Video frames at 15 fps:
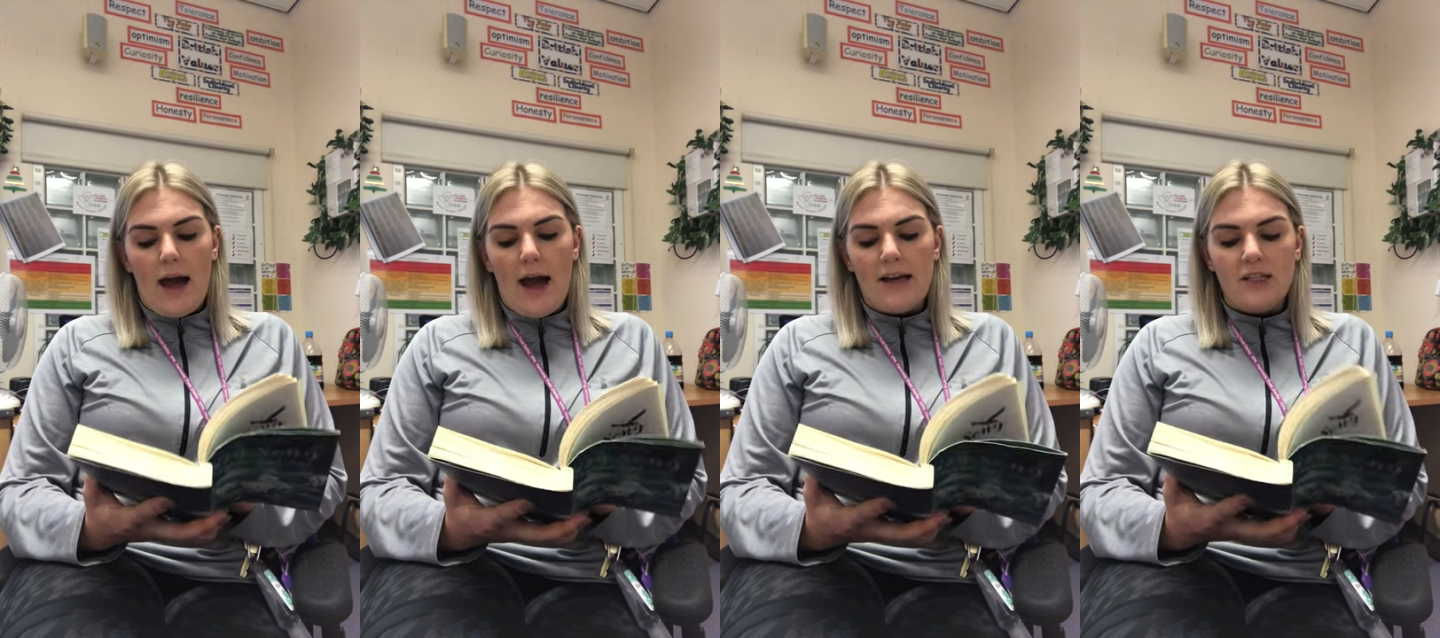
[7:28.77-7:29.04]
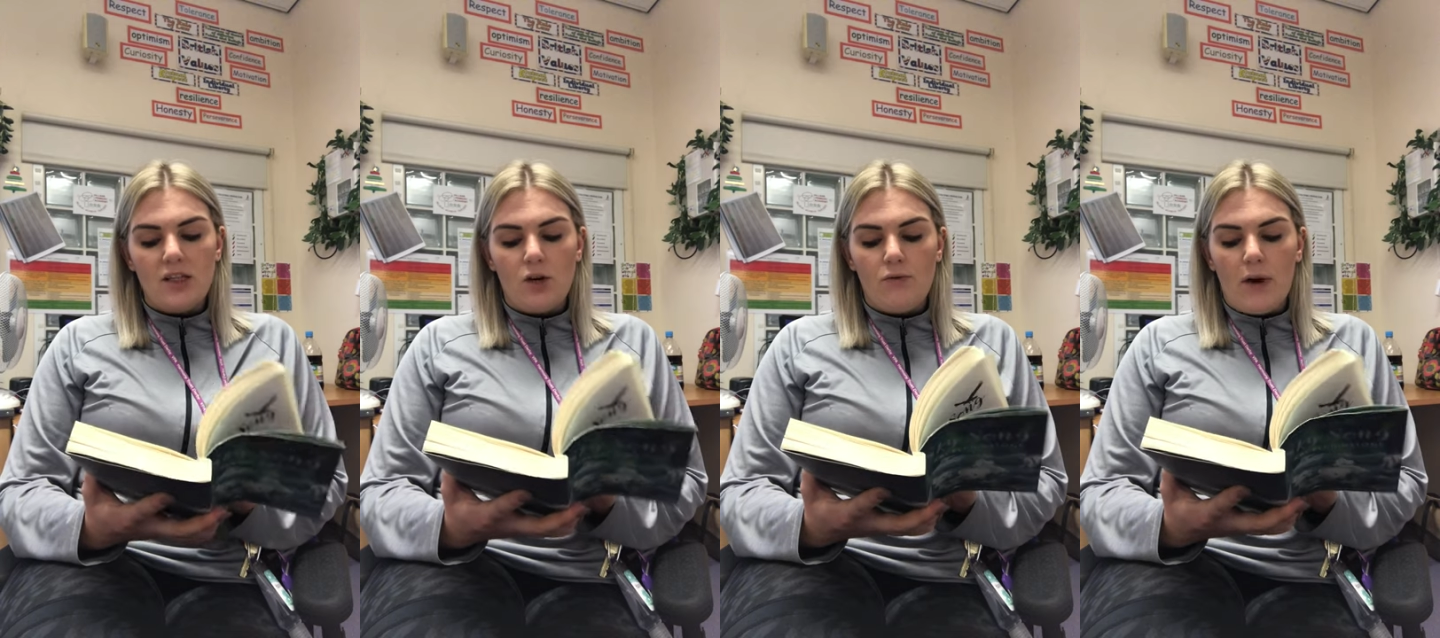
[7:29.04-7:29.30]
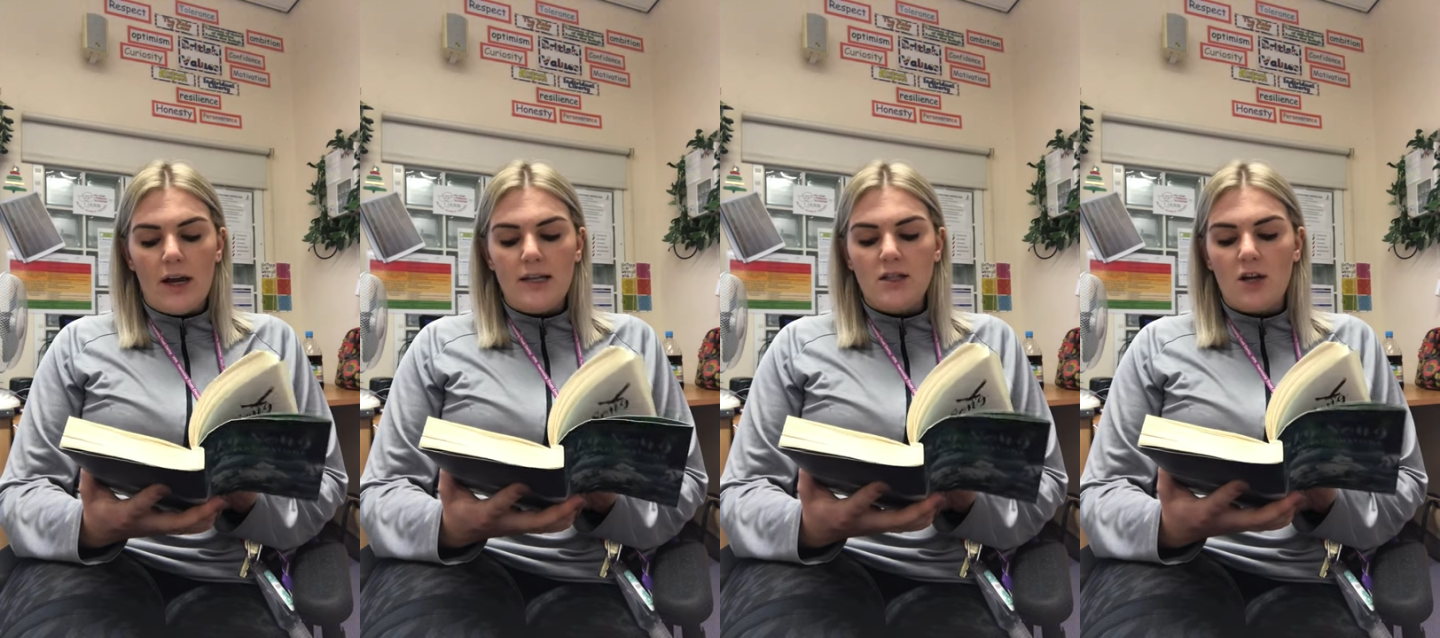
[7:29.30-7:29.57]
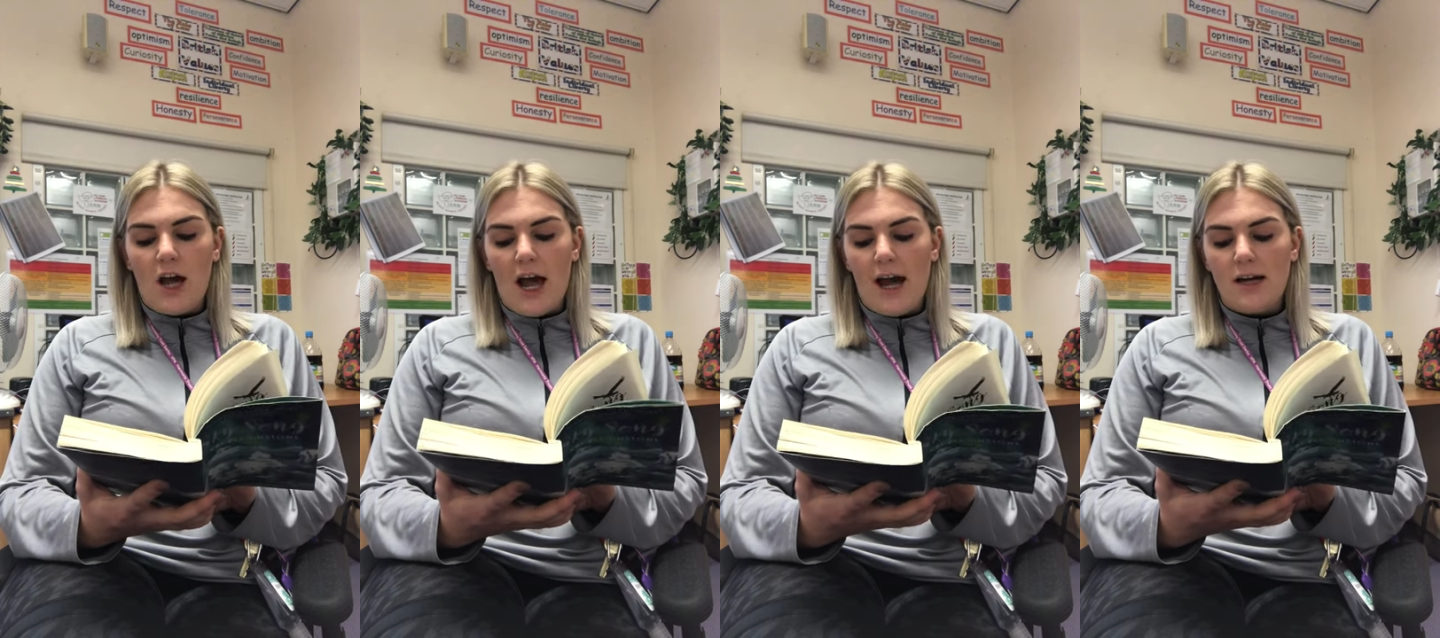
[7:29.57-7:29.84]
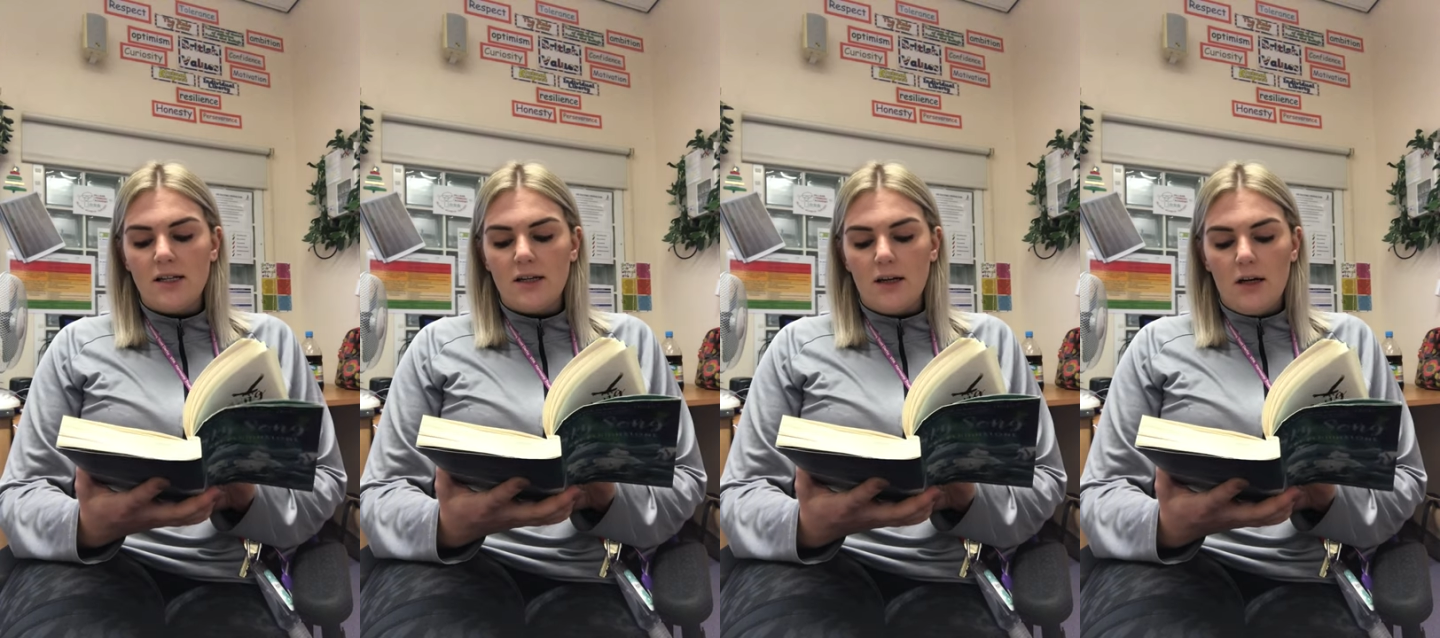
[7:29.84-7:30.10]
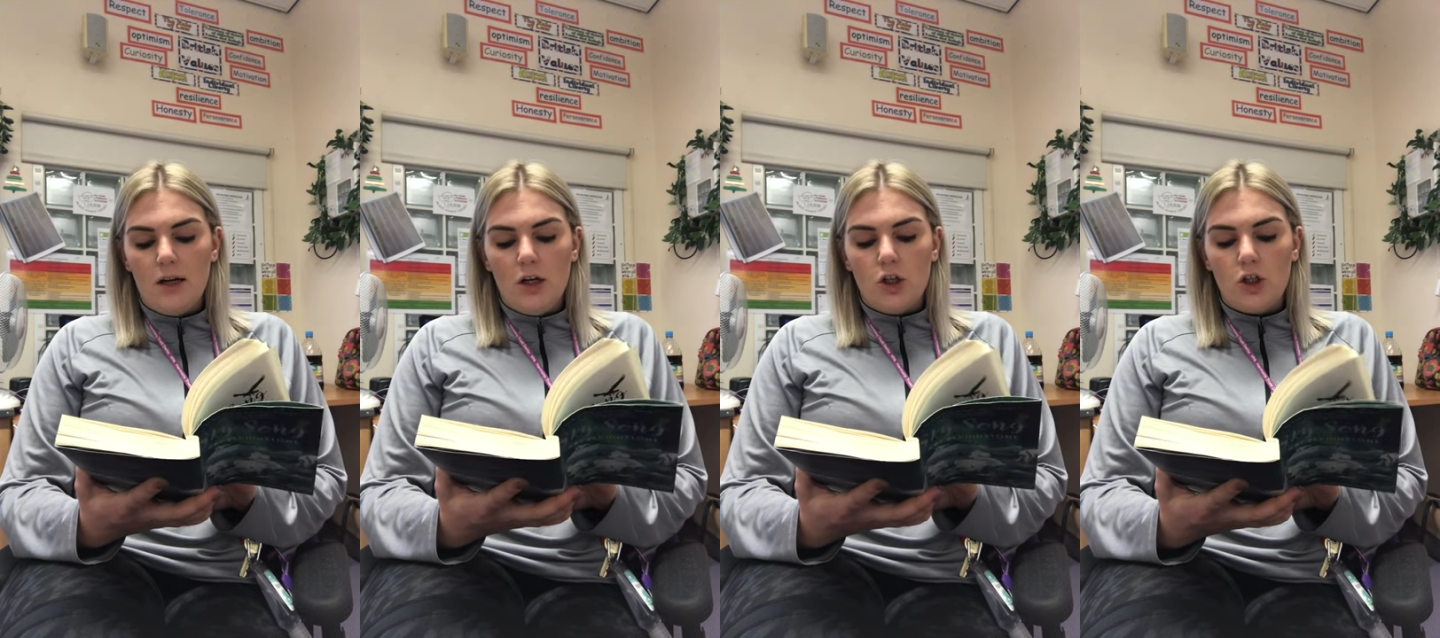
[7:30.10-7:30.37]
Eska raised her head
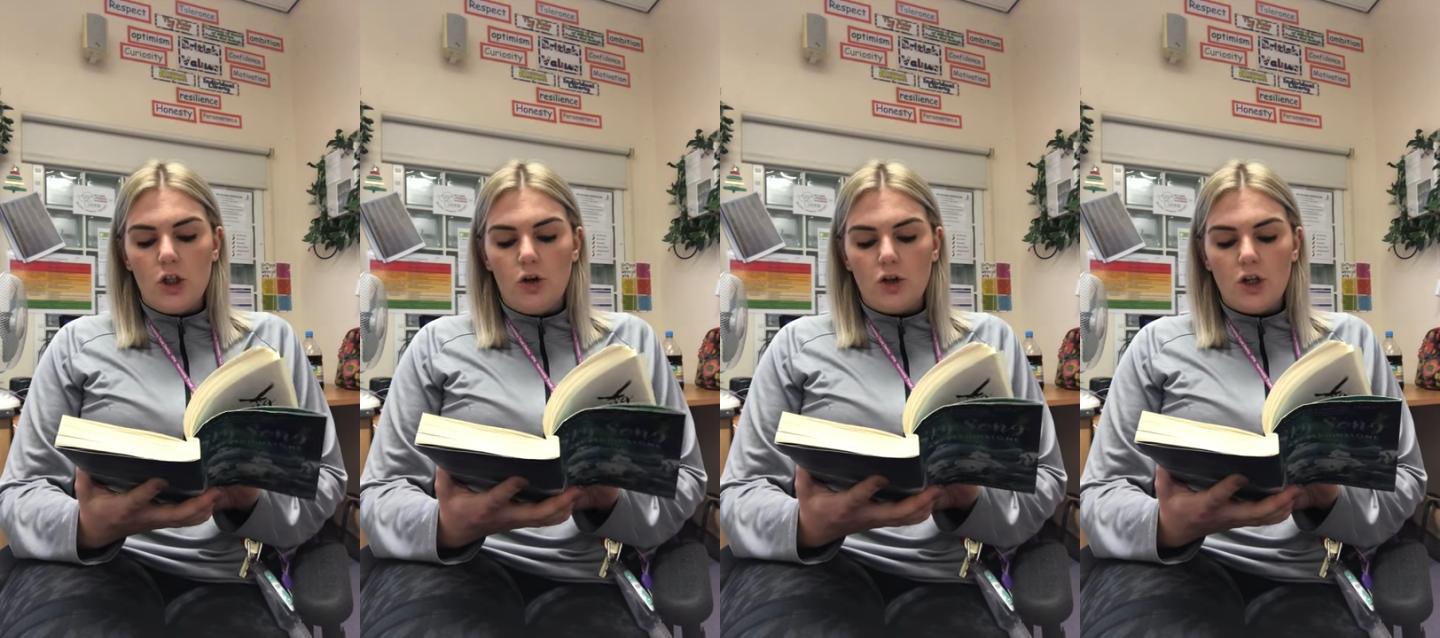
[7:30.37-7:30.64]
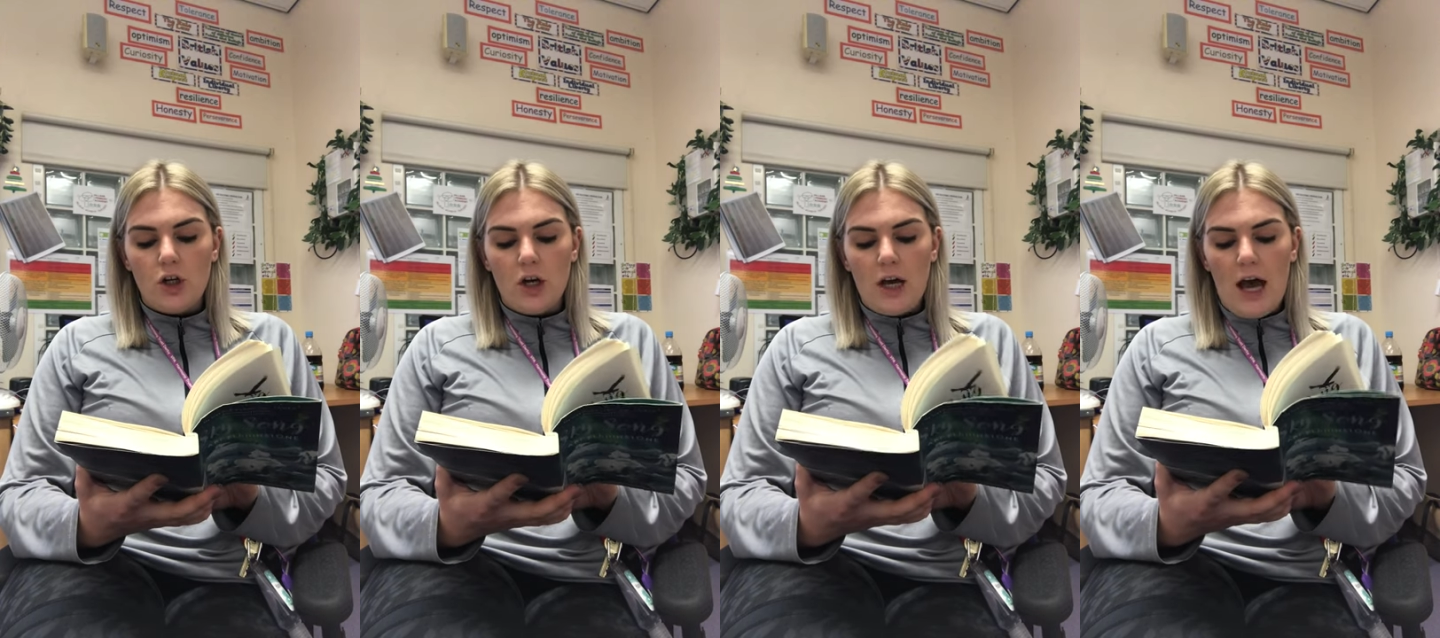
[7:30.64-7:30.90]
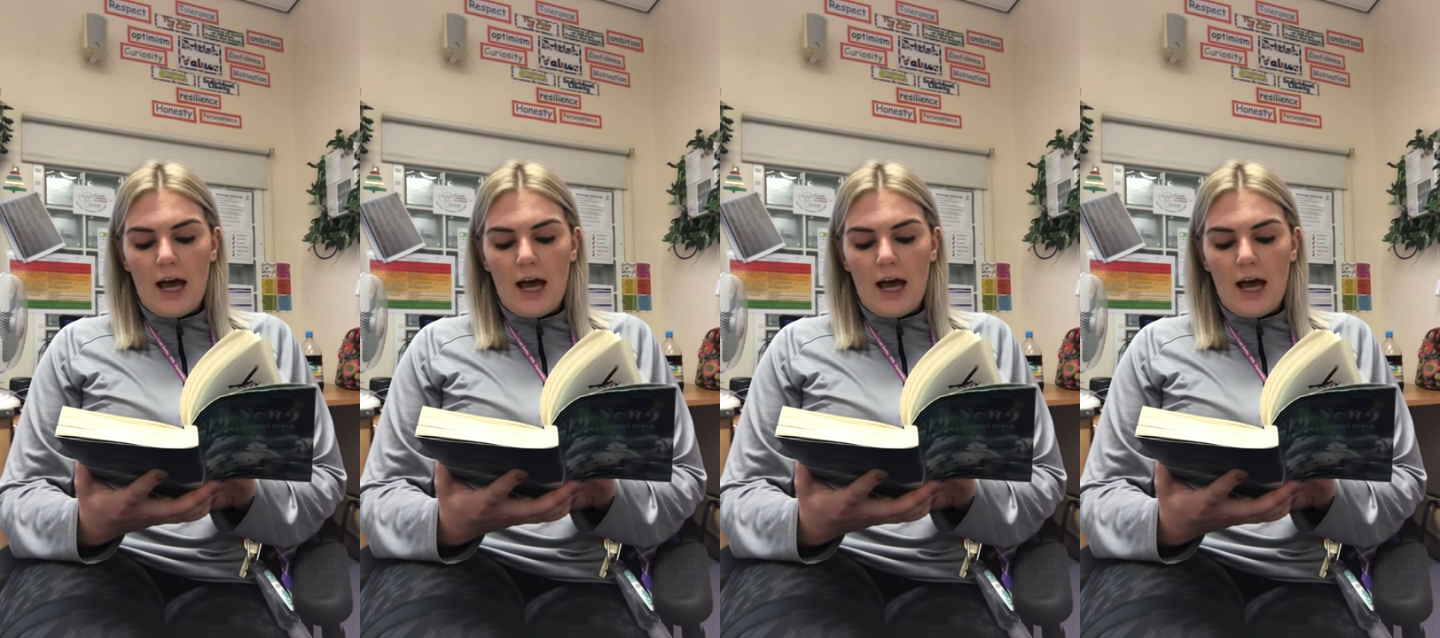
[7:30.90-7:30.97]
she looked at her